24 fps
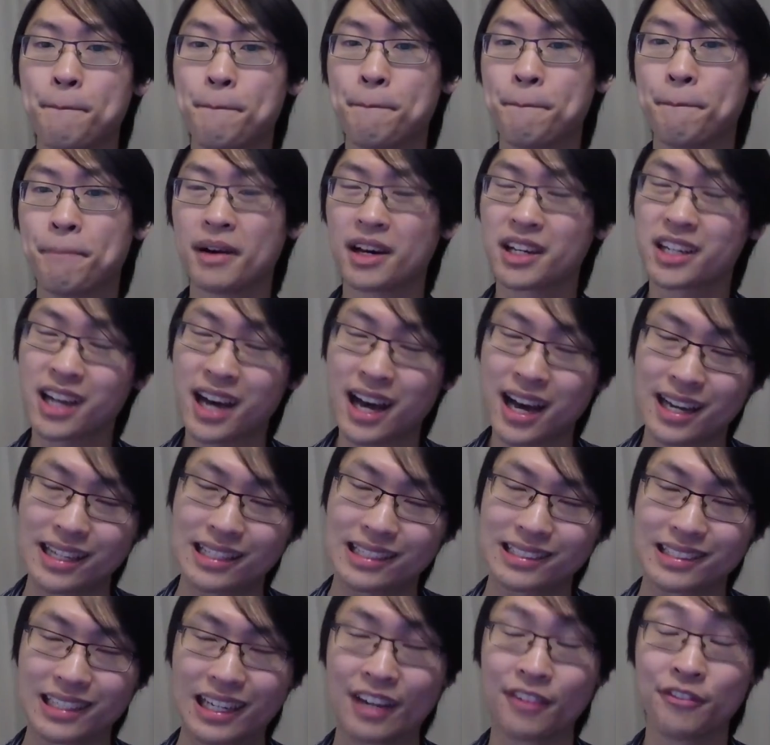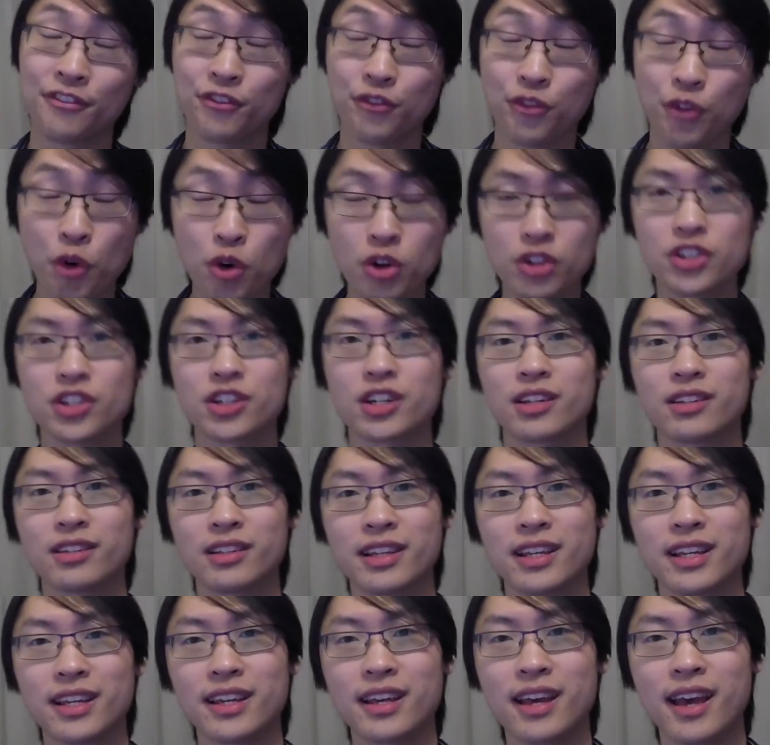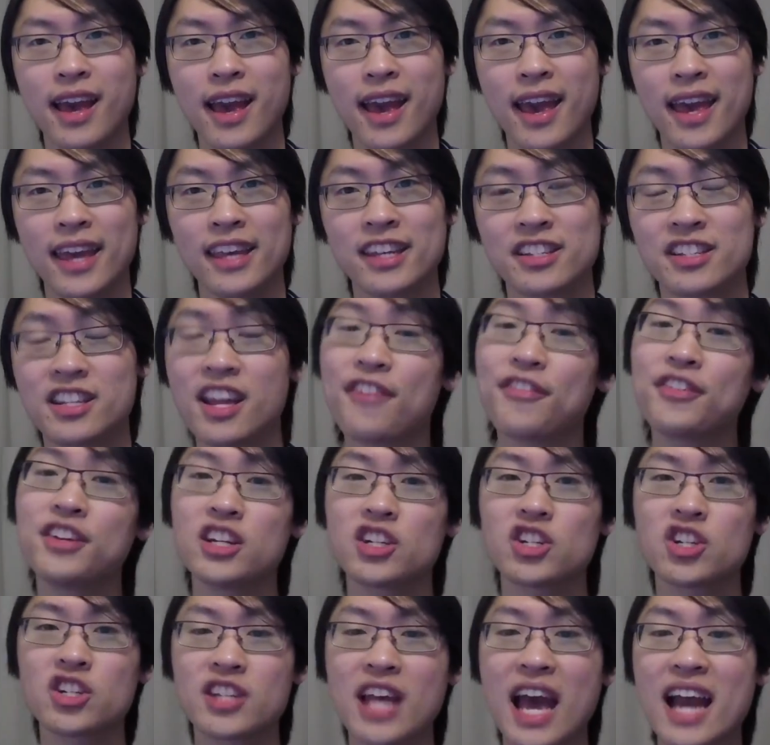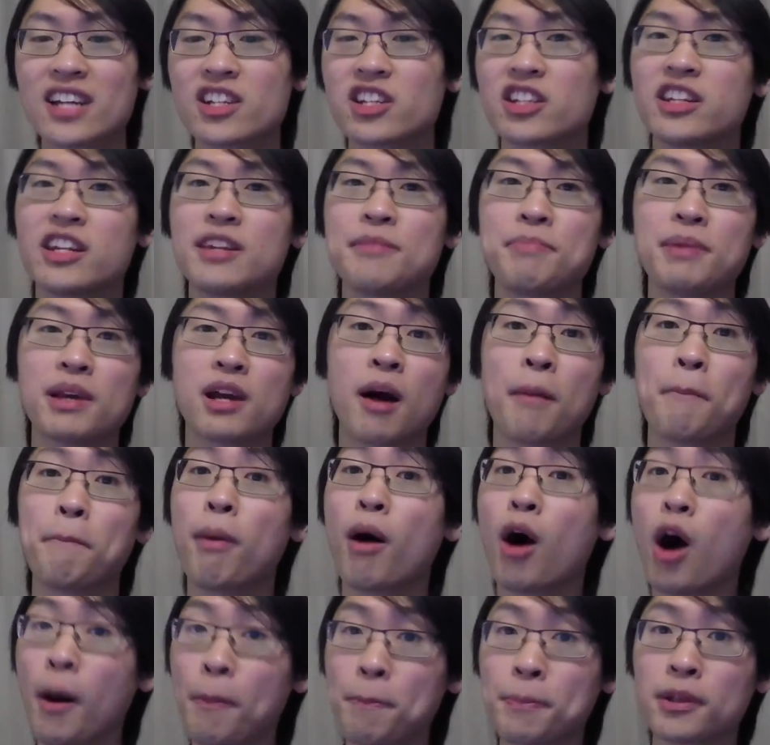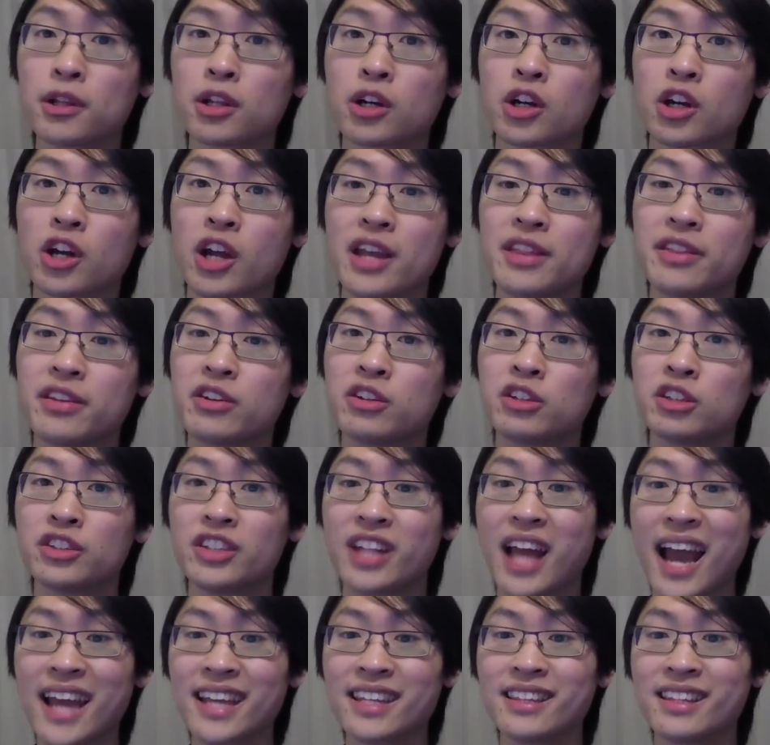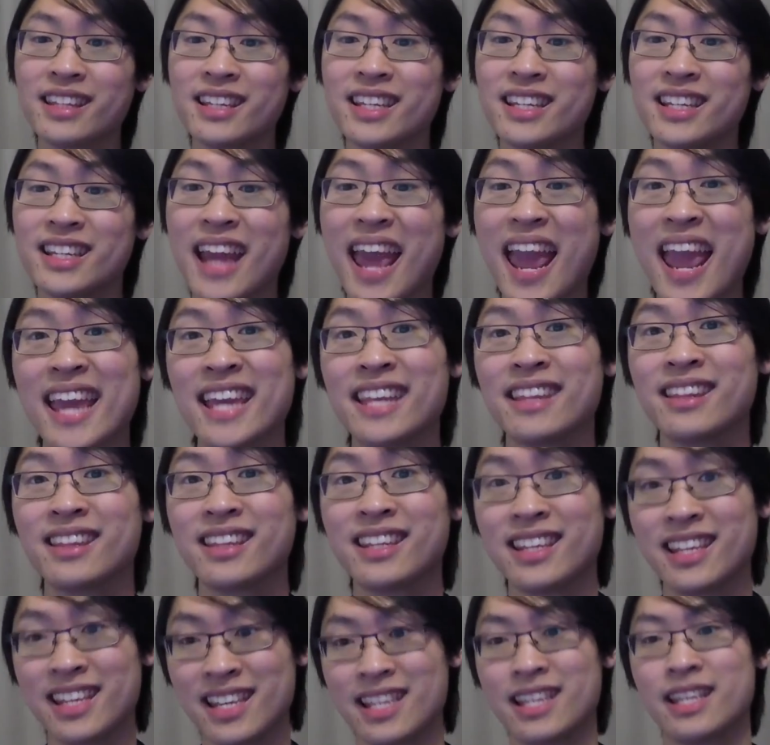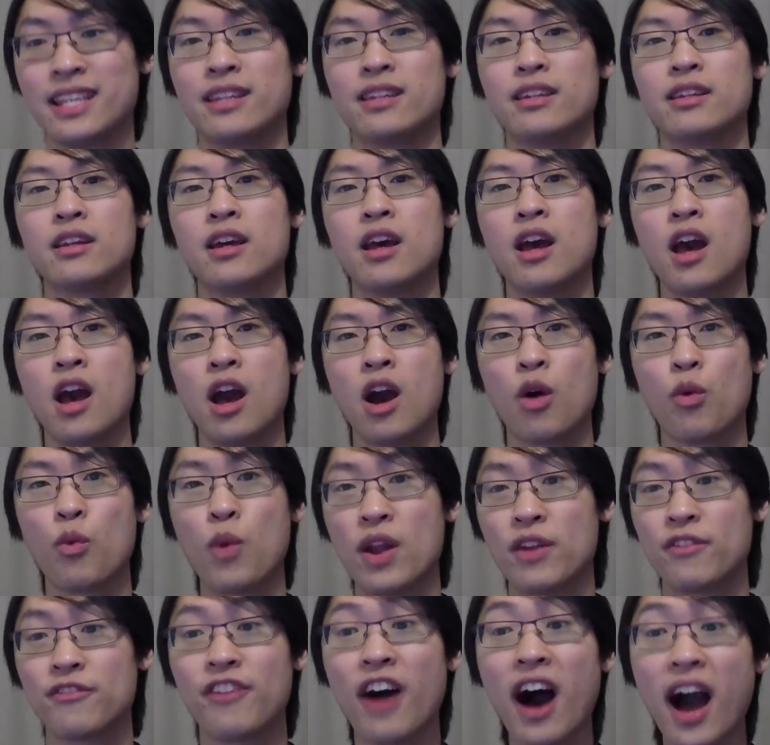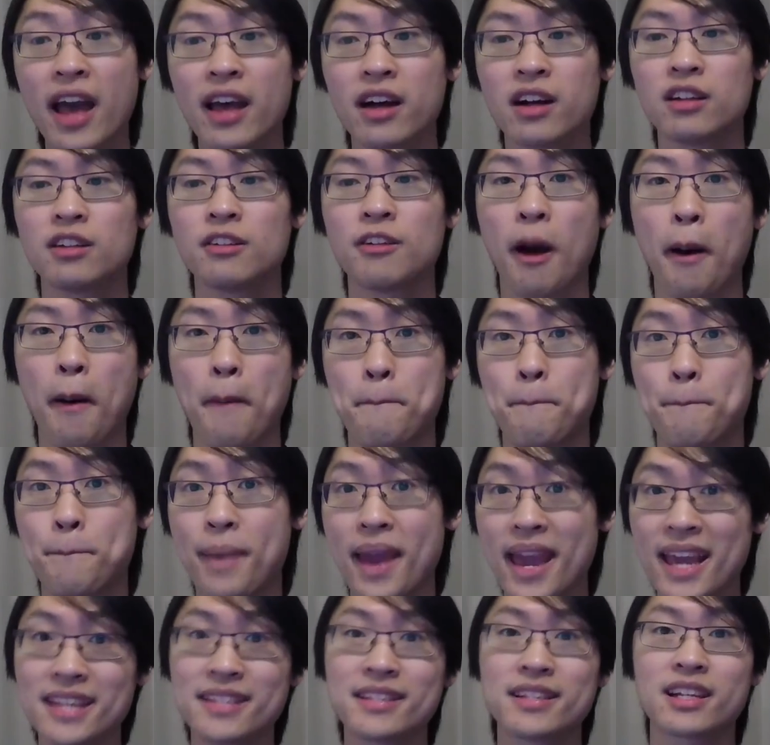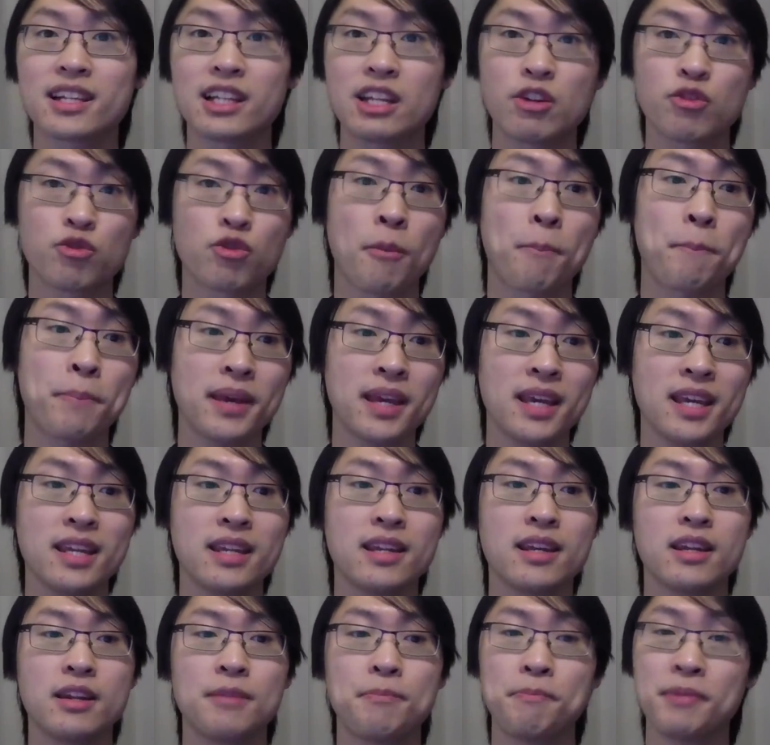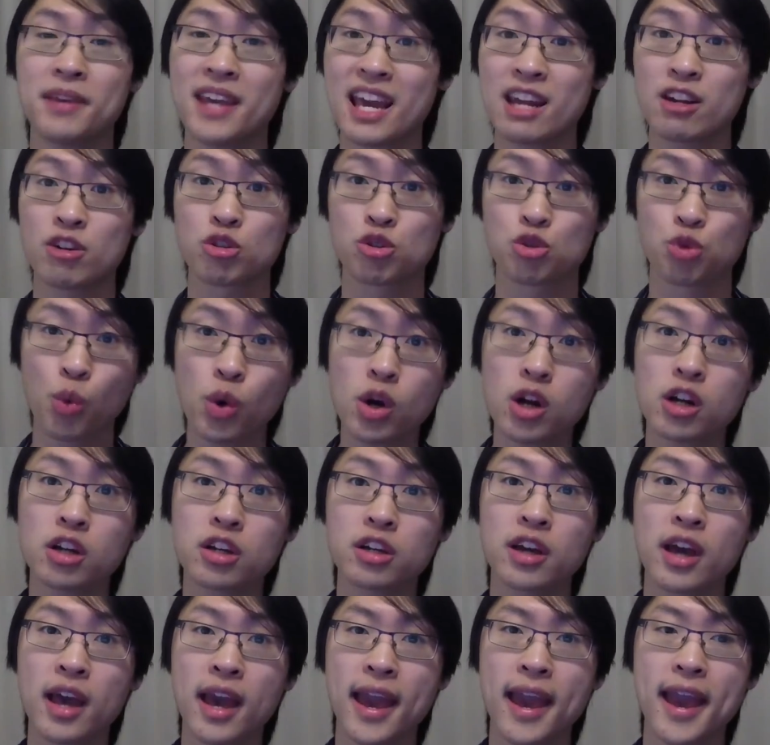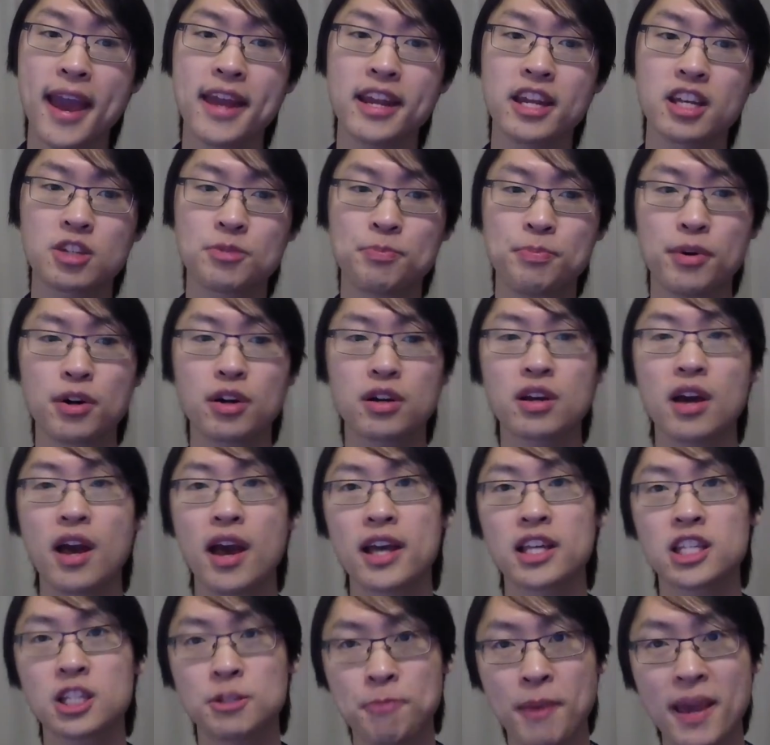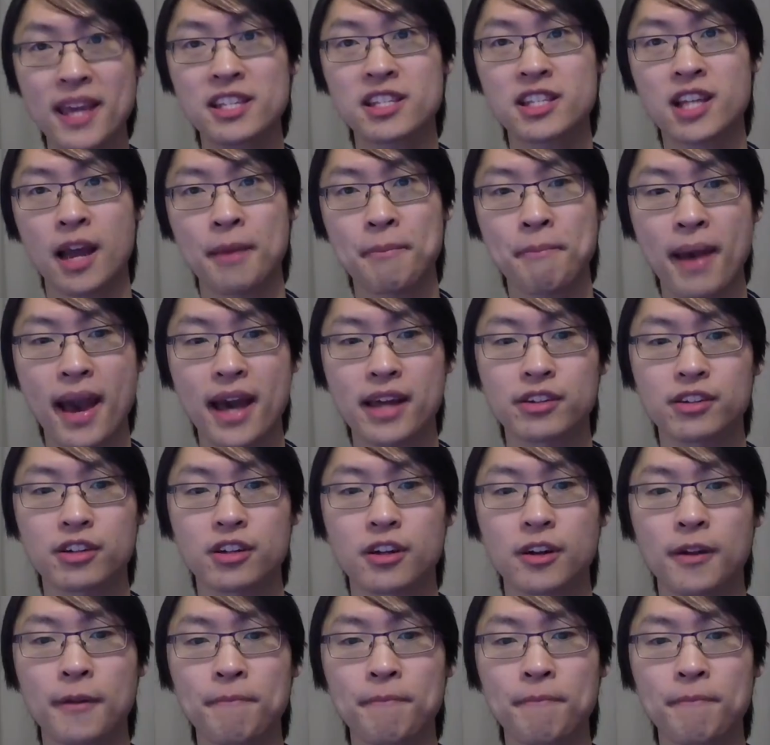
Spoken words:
But unfortunately, his definitions actually didn't become popular until 1918, when Weyl basically repeated Peano's work in his book Space-Time Matter,